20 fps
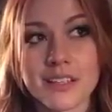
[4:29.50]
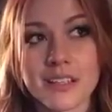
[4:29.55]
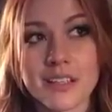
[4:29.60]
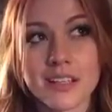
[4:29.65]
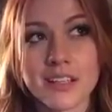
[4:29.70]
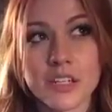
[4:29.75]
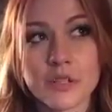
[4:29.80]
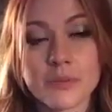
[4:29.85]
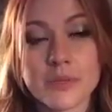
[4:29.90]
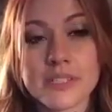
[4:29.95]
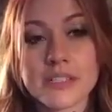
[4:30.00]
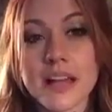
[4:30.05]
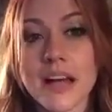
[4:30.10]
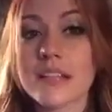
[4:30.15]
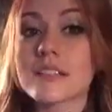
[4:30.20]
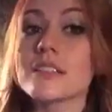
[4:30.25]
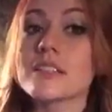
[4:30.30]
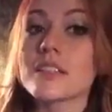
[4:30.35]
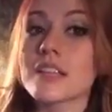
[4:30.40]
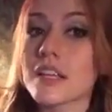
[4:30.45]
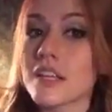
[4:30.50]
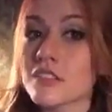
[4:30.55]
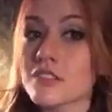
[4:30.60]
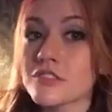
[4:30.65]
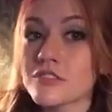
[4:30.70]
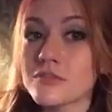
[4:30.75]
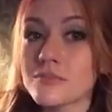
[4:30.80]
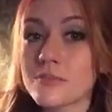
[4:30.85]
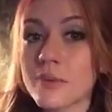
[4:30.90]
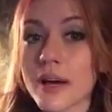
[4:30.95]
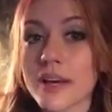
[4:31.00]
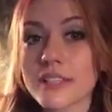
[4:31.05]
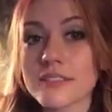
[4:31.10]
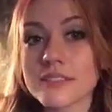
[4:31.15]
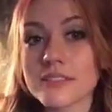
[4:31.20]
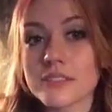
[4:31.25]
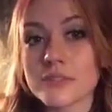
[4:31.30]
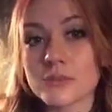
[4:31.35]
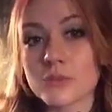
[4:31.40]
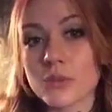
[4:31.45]
it'll be sad to leave, but
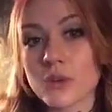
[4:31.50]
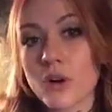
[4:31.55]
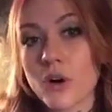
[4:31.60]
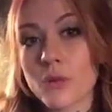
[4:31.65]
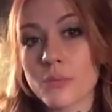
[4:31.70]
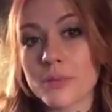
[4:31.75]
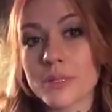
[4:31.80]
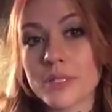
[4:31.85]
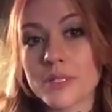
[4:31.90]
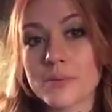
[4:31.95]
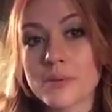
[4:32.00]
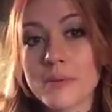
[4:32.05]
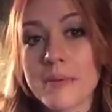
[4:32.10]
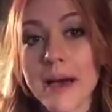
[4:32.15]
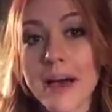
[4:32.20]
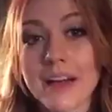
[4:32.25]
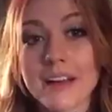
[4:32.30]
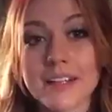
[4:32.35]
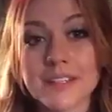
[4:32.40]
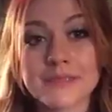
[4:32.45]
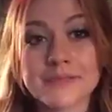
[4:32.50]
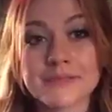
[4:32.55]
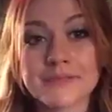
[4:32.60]
we're hoping to be back.